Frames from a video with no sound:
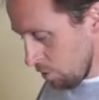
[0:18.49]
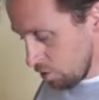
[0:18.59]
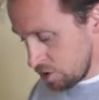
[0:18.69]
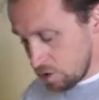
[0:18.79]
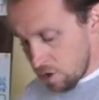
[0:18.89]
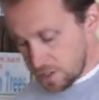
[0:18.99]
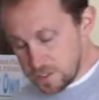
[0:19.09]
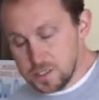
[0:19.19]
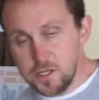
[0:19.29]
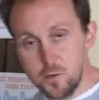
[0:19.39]
Most dogs
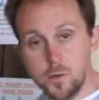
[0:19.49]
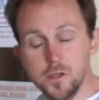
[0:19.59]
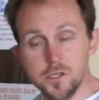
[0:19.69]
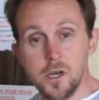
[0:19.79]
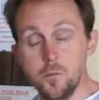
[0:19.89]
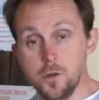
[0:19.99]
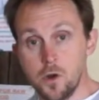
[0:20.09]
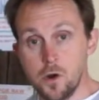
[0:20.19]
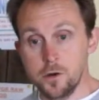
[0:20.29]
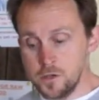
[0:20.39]
that stay with us come with a
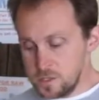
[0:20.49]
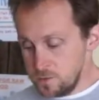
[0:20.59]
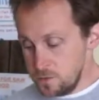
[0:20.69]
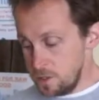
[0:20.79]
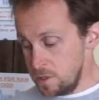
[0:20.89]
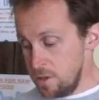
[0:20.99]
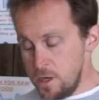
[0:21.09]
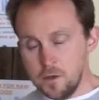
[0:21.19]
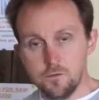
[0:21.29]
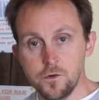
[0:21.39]
harness. We
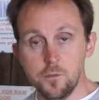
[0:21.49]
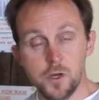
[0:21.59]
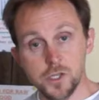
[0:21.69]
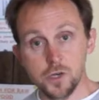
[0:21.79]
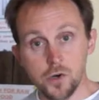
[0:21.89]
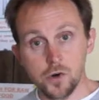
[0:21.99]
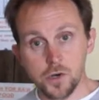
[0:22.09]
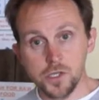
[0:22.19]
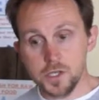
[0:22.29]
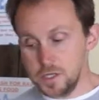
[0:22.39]
very much
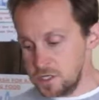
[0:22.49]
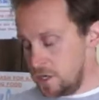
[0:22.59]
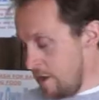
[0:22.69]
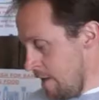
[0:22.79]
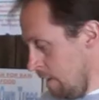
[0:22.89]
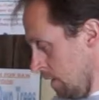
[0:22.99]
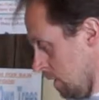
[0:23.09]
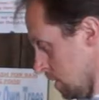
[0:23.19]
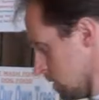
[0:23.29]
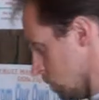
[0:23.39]
encourage this.
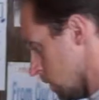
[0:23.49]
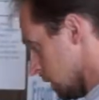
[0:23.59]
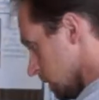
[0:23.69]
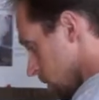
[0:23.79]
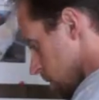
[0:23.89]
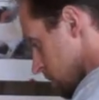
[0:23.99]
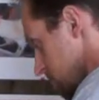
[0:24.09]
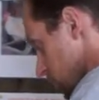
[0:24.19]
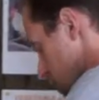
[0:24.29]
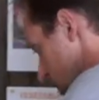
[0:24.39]
So we'll get the harness put